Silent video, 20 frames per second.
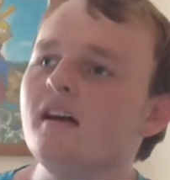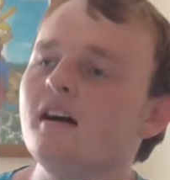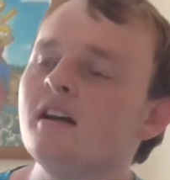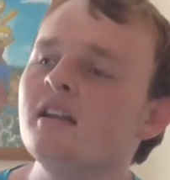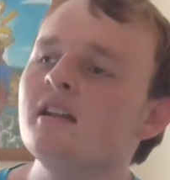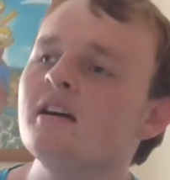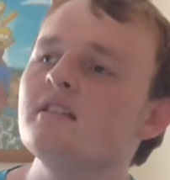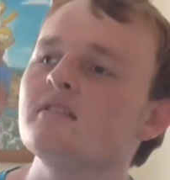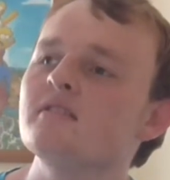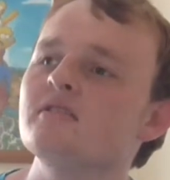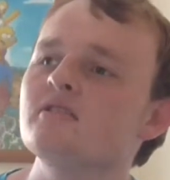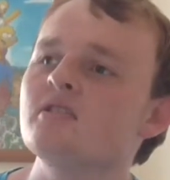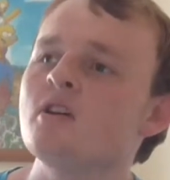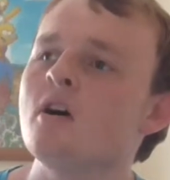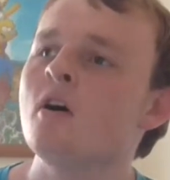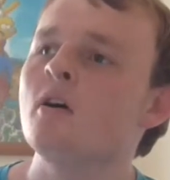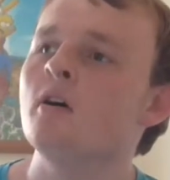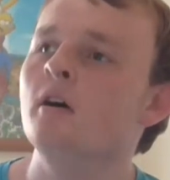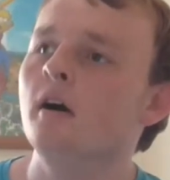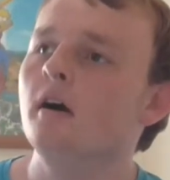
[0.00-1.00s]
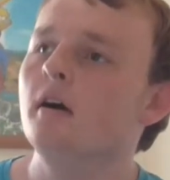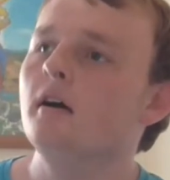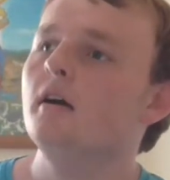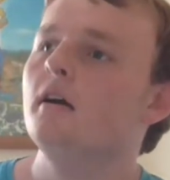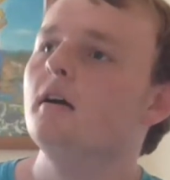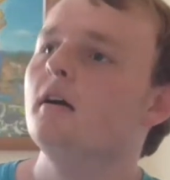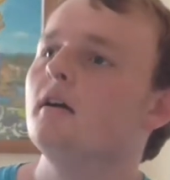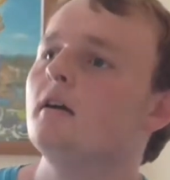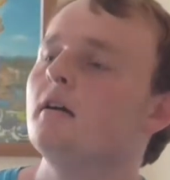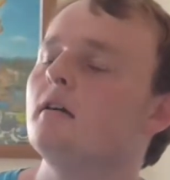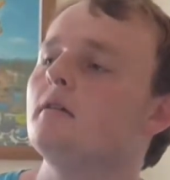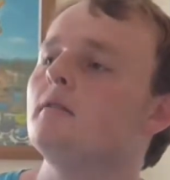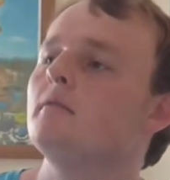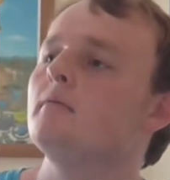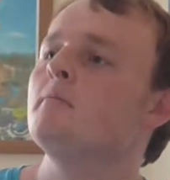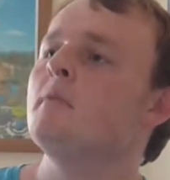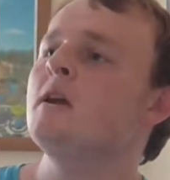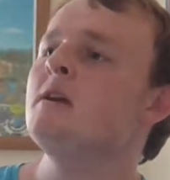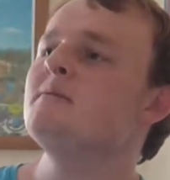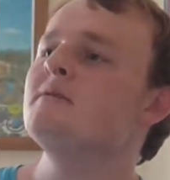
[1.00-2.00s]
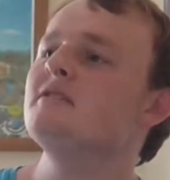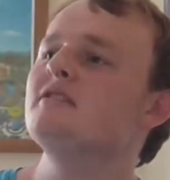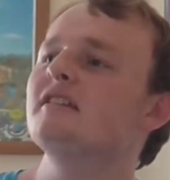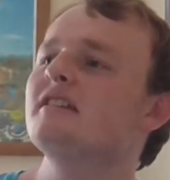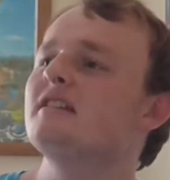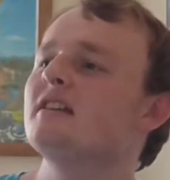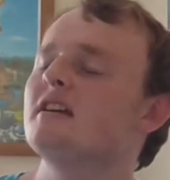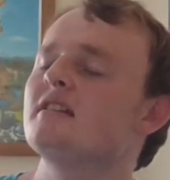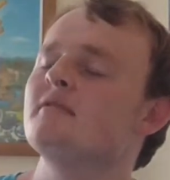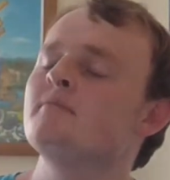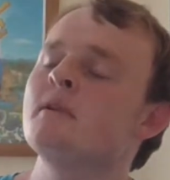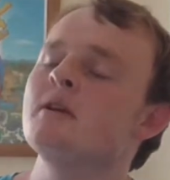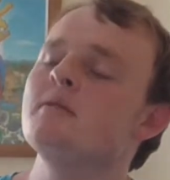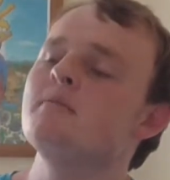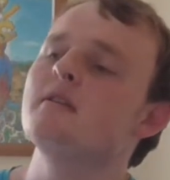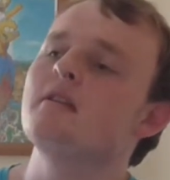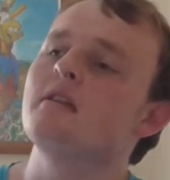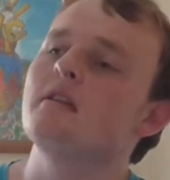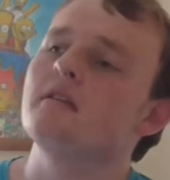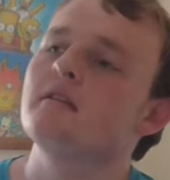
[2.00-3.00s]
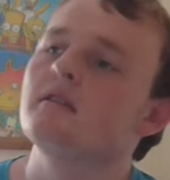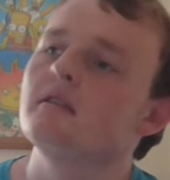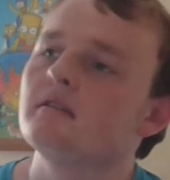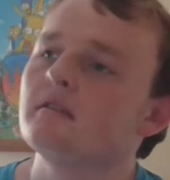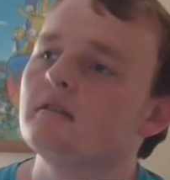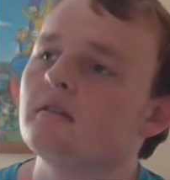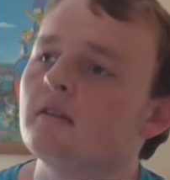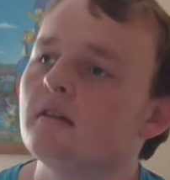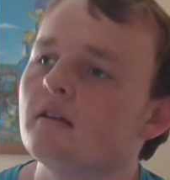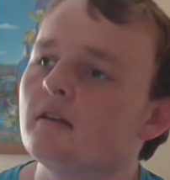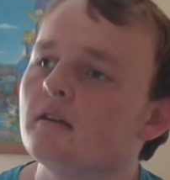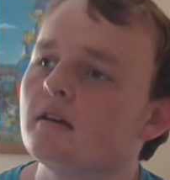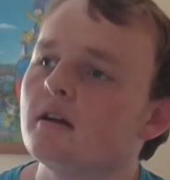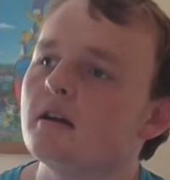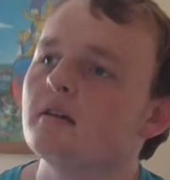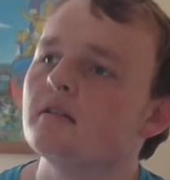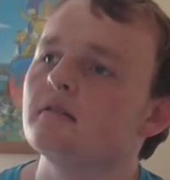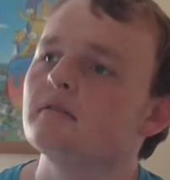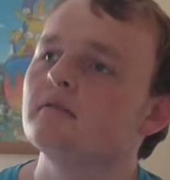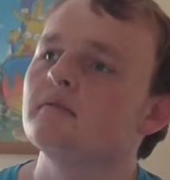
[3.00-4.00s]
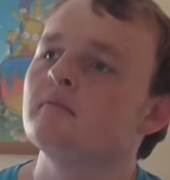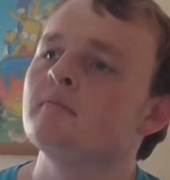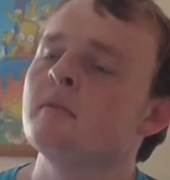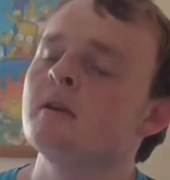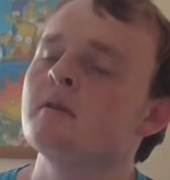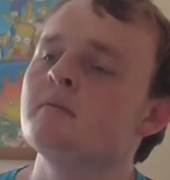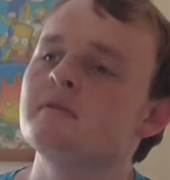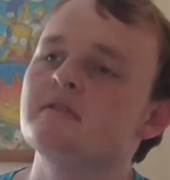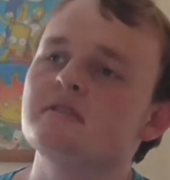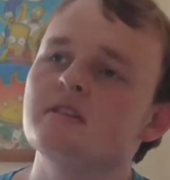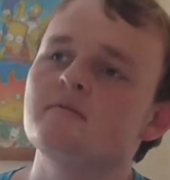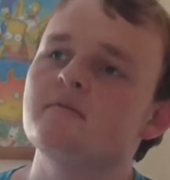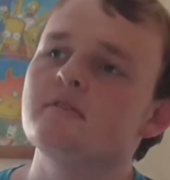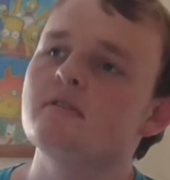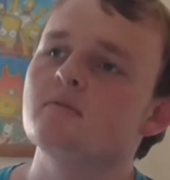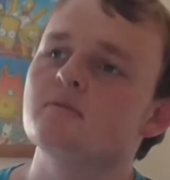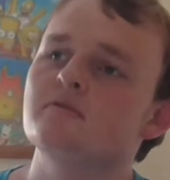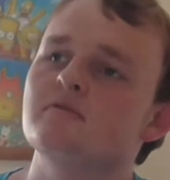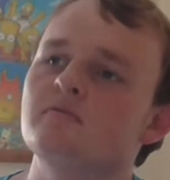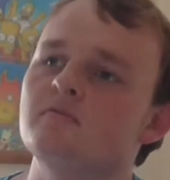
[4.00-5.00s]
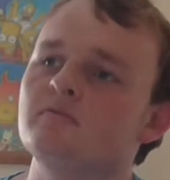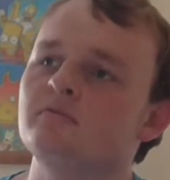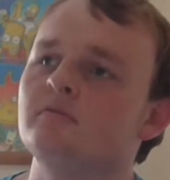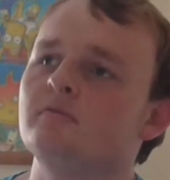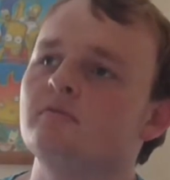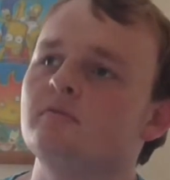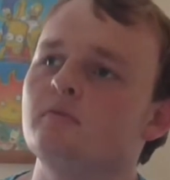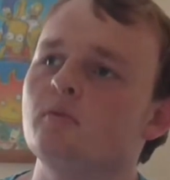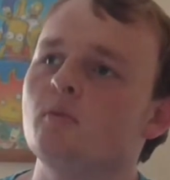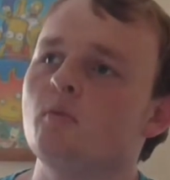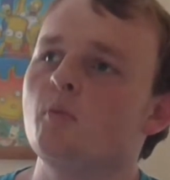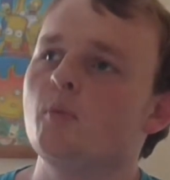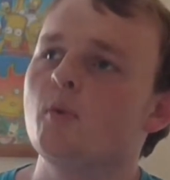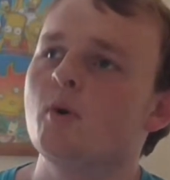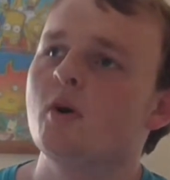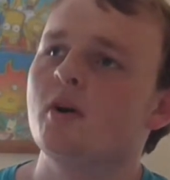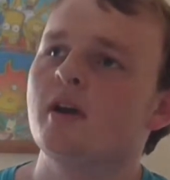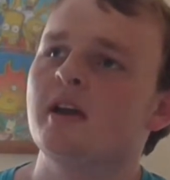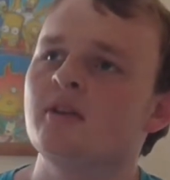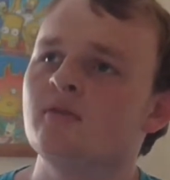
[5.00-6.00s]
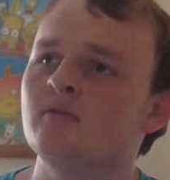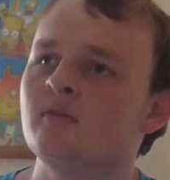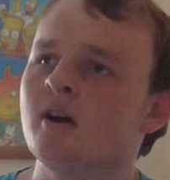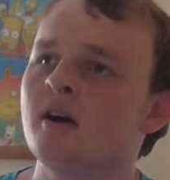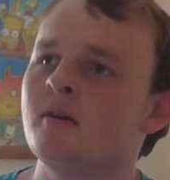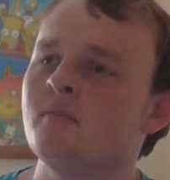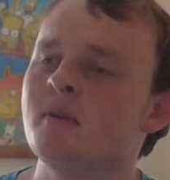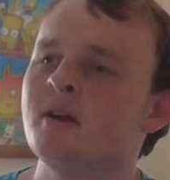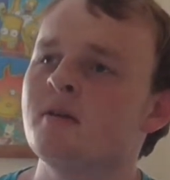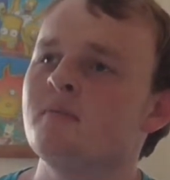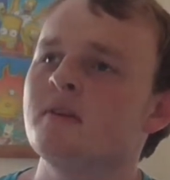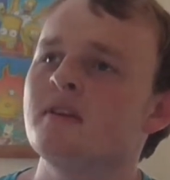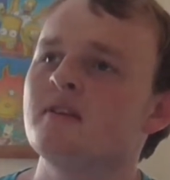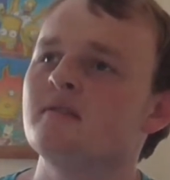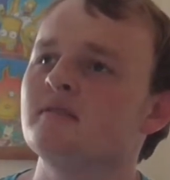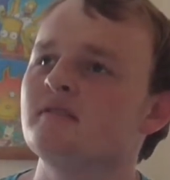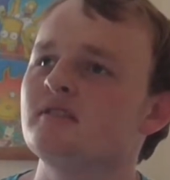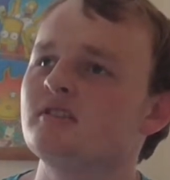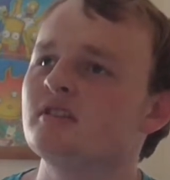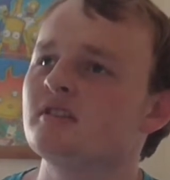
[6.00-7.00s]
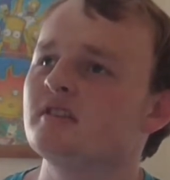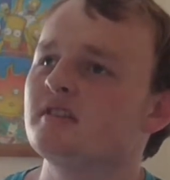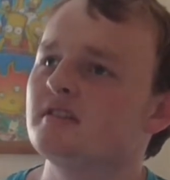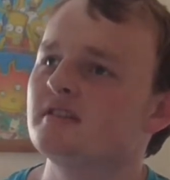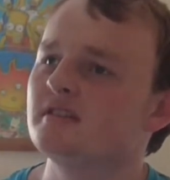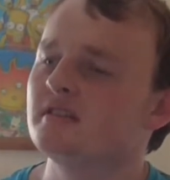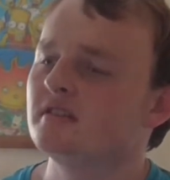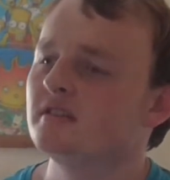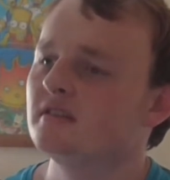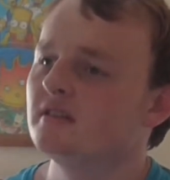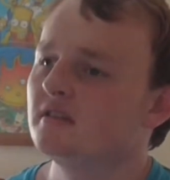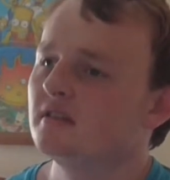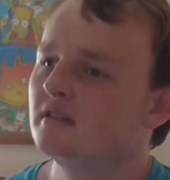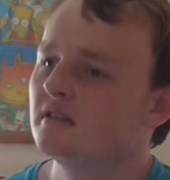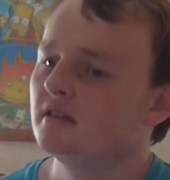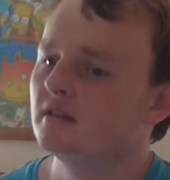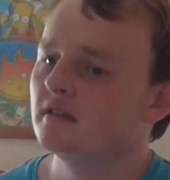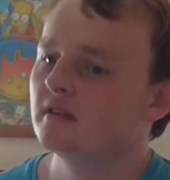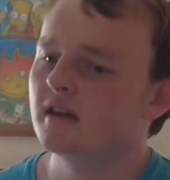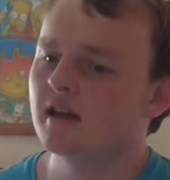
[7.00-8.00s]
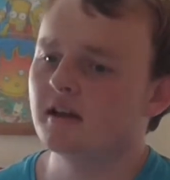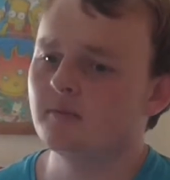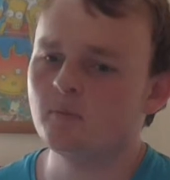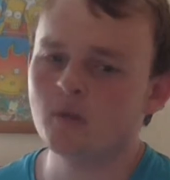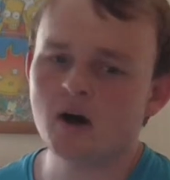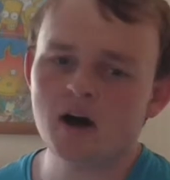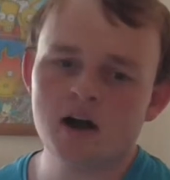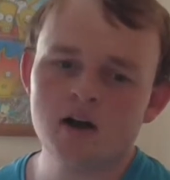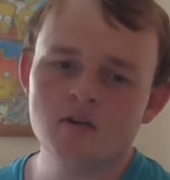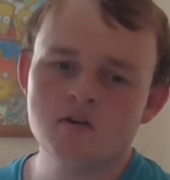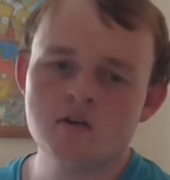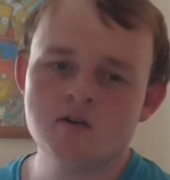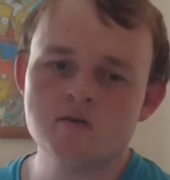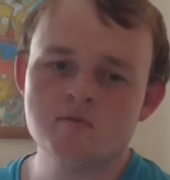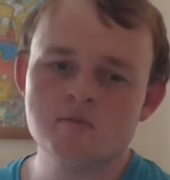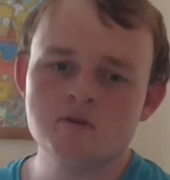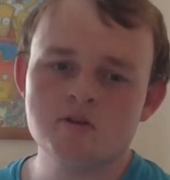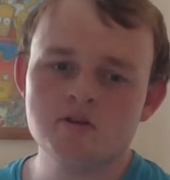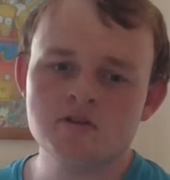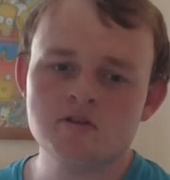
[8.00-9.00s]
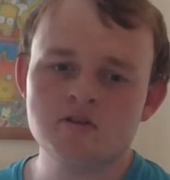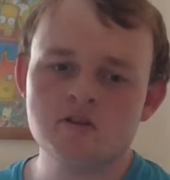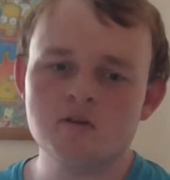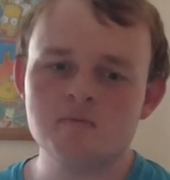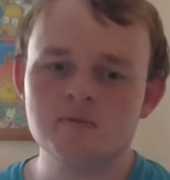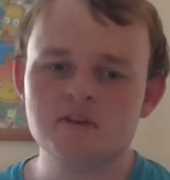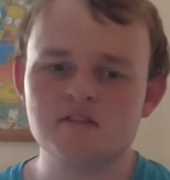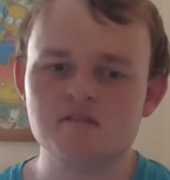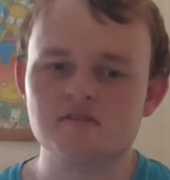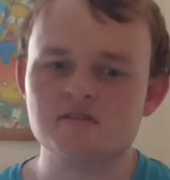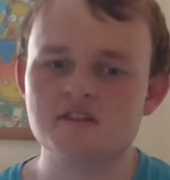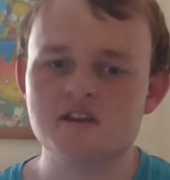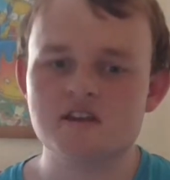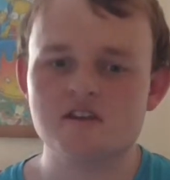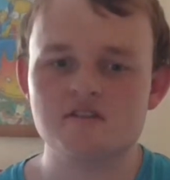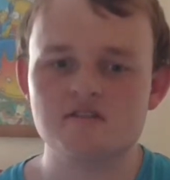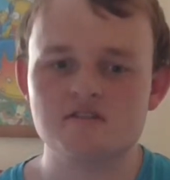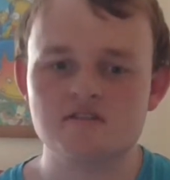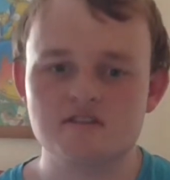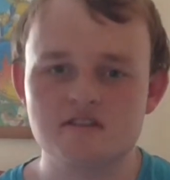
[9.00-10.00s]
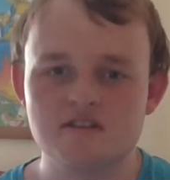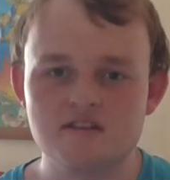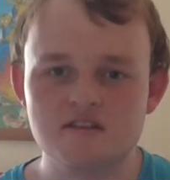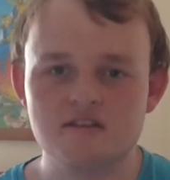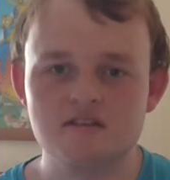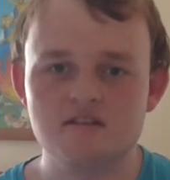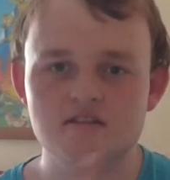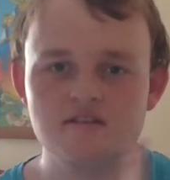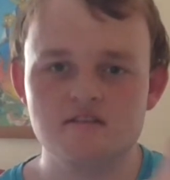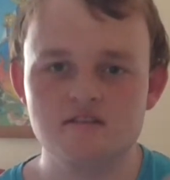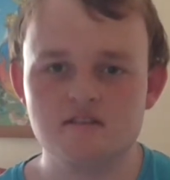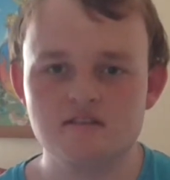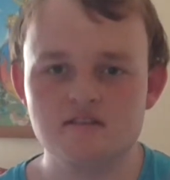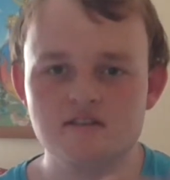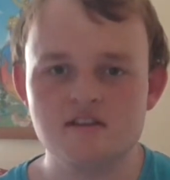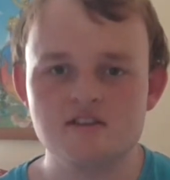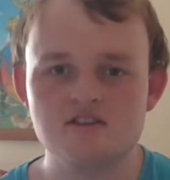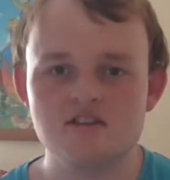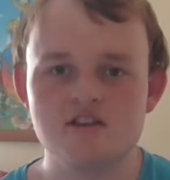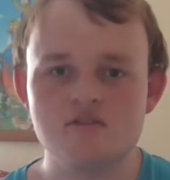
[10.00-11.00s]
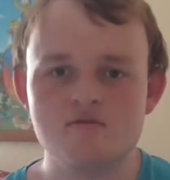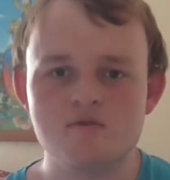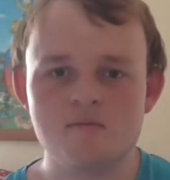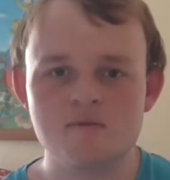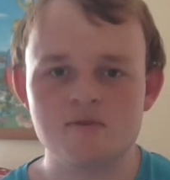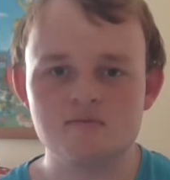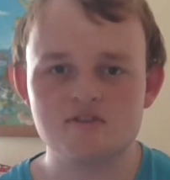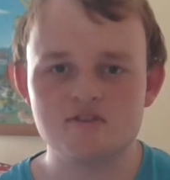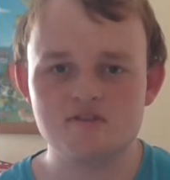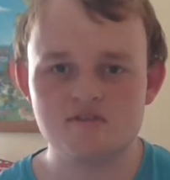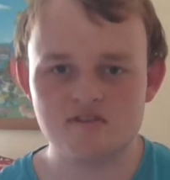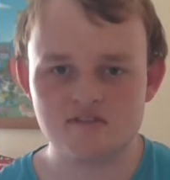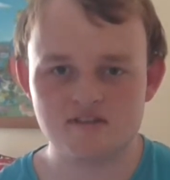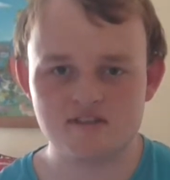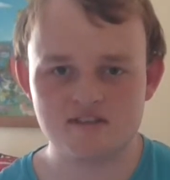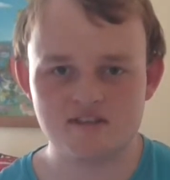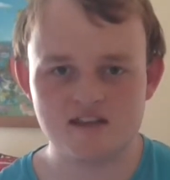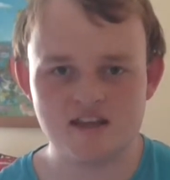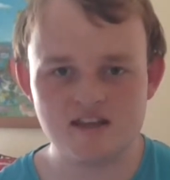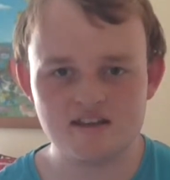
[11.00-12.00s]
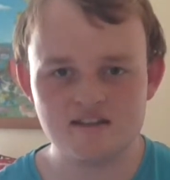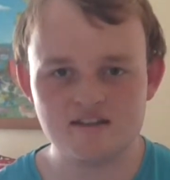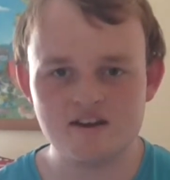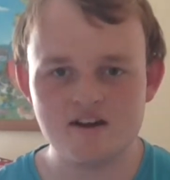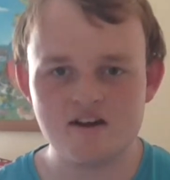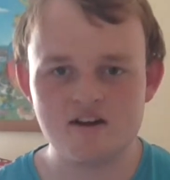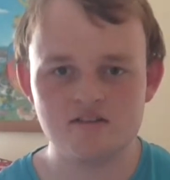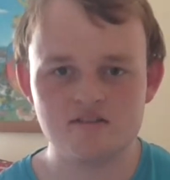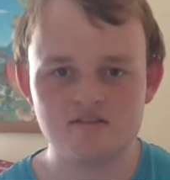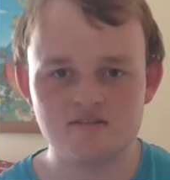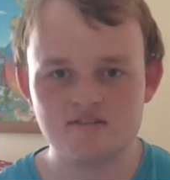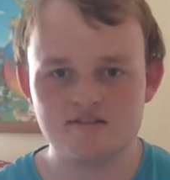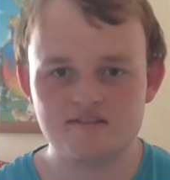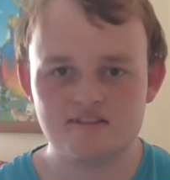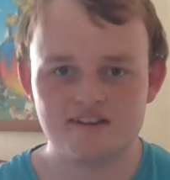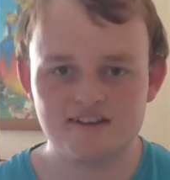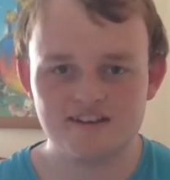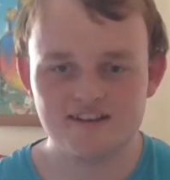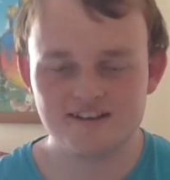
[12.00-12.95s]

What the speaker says: like the song. Maybe something wasn't working right. Maybe it was just it had pyro, but nobody could see it because DJ Grommy was doing the snake dance.